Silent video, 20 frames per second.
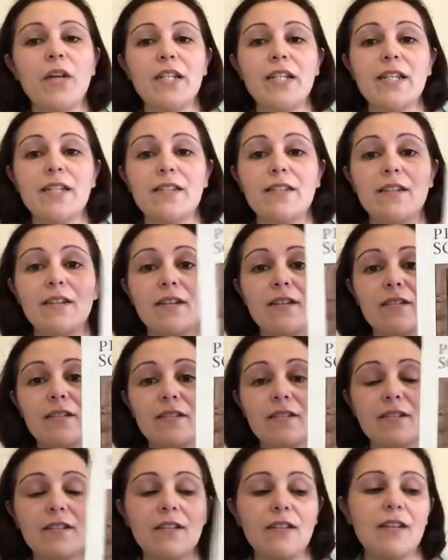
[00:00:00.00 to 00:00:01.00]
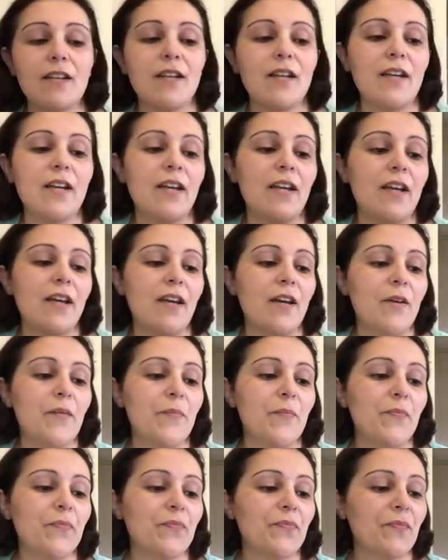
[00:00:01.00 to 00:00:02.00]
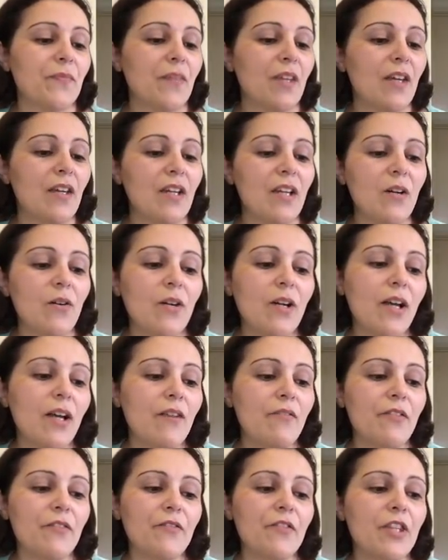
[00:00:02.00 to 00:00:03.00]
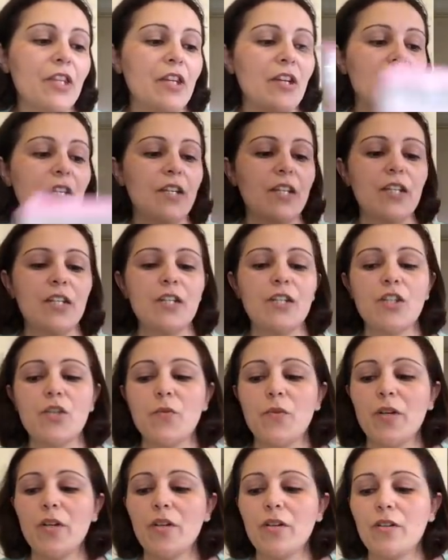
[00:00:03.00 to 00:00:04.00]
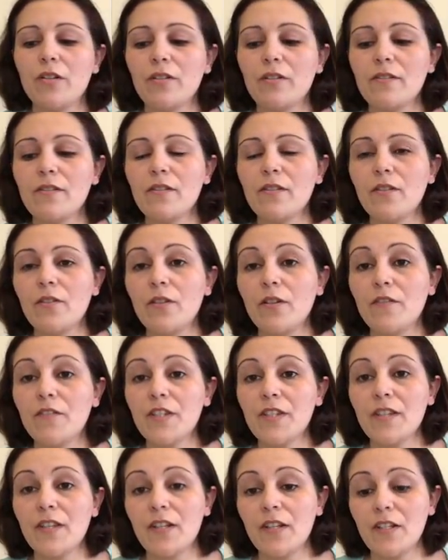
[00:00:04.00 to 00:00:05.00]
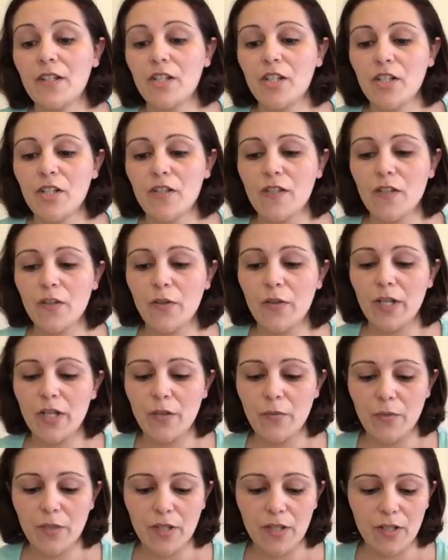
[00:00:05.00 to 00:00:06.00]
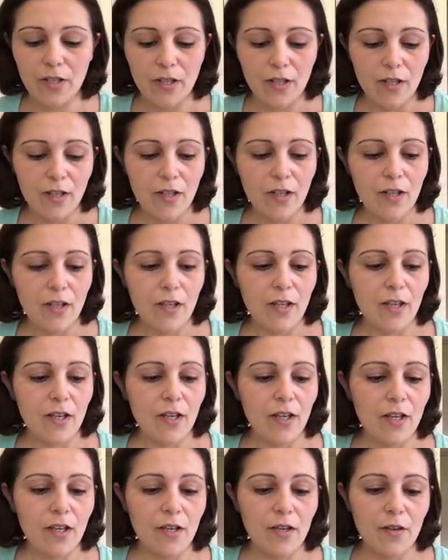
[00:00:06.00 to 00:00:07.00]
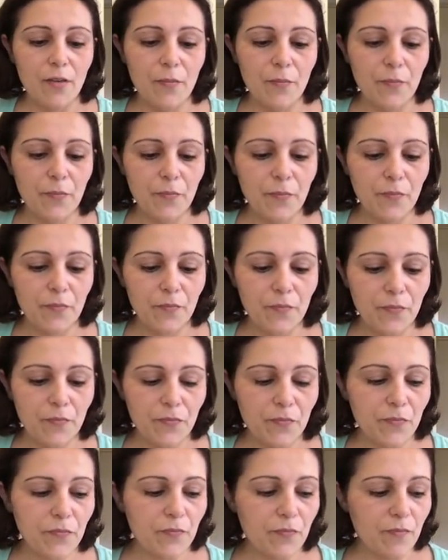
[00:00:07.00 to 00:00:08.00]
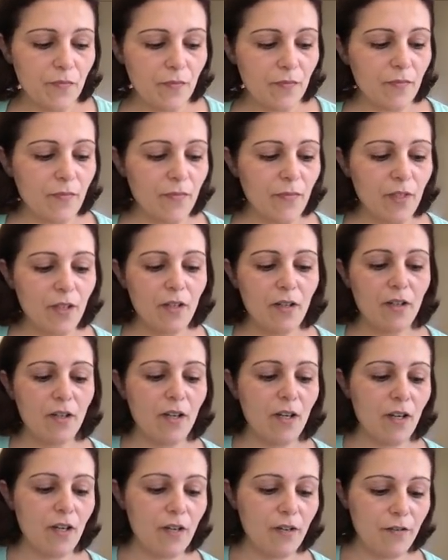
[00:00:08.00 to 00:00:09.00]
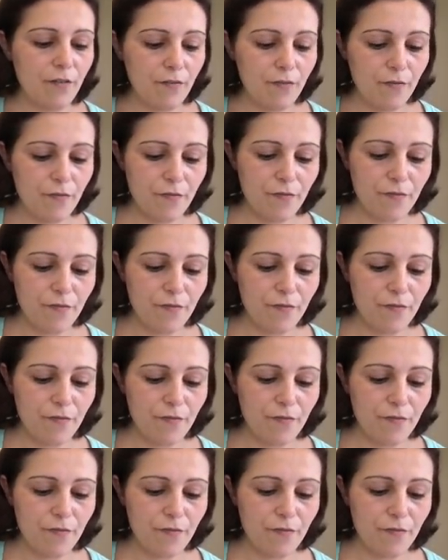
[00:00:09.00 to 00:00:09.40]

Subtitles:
wait to start it. And now I have everything I need to work on it, so I've decided to just go ahead with it. I have